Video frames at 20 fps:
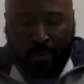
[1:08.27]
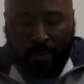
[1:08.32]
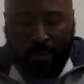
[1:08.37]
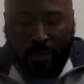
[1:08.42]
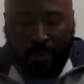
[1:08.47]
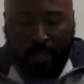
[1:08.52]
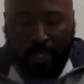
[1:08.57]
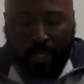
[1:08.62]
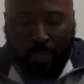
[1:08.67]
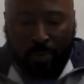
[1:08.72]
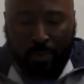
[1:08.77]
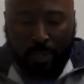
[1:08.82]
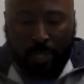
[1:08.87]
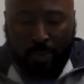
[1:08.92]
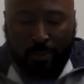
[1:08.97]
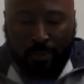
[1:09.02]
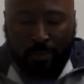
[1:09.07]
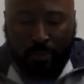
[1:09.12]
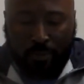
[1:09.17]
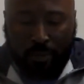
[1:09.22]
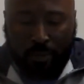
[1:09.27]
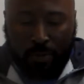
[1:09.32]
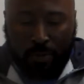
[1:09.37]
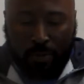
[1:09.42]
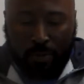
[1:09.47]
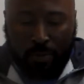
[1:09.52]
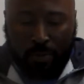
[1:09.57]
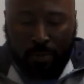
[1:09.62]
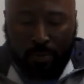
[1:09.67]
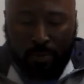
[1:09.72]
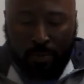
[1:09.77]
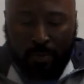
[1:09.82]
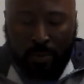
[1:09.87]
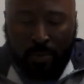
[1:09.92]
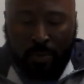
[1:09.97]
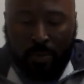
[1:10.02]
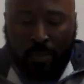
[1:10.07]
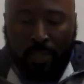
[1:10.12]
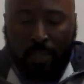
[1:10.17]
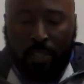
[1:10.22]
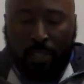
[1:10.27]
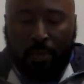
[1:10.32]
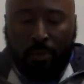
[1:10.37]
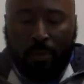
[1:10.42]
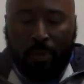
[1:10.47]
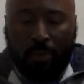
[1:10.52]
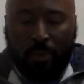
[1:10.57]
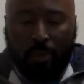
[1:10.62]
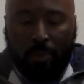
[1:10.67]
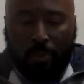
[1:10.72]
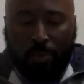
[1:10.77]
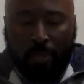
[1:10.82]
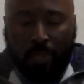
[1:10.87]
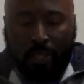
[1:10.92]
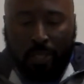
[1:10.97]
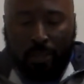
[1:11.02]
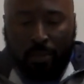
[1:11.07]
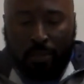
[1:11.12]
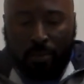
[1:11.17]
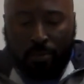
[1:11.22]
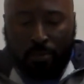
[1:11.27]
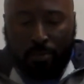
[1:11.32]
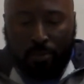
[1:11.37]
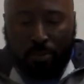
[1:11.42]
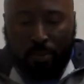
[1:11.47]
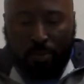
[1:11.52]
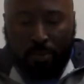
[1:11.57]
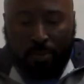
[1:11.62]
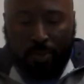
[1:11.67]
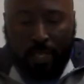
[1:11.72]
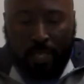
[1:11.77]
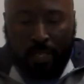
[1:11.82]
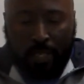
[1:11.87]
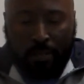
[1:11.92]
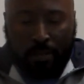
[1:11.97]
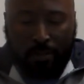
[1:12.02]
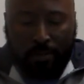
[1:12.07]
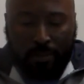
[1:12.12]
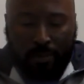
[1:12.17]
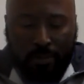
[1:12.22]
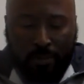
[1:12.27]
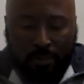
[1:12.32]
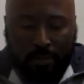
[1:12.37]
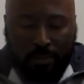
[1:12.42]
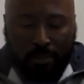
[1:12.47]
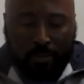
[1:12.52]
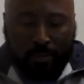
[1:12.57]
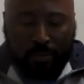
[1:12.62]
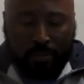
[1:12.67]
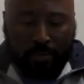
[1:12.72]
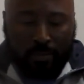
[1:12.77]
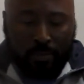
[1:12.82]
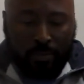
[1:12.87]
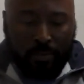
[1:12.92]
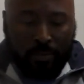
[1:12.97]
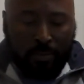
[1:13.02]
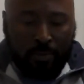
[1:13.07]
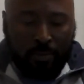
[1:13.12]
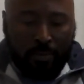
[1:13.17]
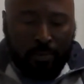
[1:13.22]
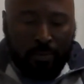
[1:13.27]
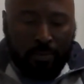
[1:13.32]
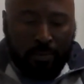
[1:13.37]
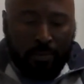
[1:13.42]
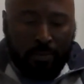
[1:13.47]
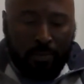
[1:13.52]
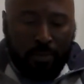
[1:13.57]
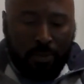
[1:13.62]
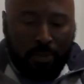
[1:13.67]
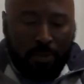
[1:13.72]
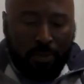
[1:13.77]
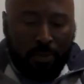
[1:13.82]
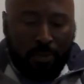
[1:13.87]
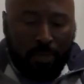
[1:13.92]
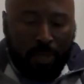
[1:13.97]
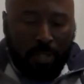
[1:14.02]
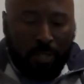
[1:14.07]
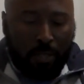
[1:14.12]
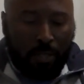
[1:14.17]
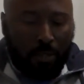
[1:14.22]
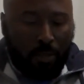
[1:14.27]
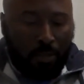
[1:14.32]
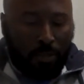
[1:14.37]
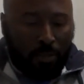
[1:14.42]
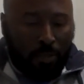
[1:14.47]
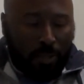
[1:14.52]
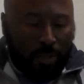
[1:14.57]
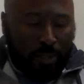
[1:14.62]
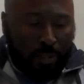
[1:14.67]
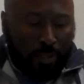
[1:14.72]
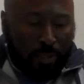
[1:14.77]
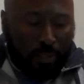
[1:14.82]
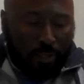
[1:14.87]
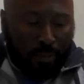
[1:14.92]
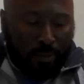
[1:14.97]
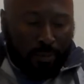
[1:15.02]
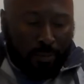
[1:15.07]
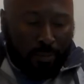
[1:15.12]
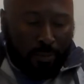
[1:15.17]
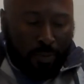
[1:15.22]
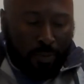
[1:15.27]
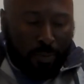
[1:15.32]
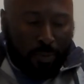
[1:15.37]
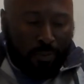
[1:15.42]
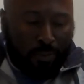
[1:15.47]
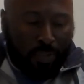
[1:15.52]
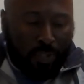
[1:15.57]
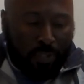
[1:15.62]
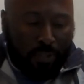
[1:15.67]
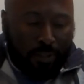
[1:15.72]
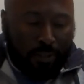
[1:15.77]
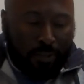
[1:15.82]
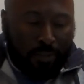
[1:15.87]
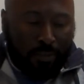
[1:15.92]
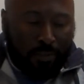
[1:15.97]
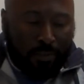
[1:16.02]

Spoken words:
So here we have a few, and we're going to plant those root down. Just going to make a hole in here with my finger.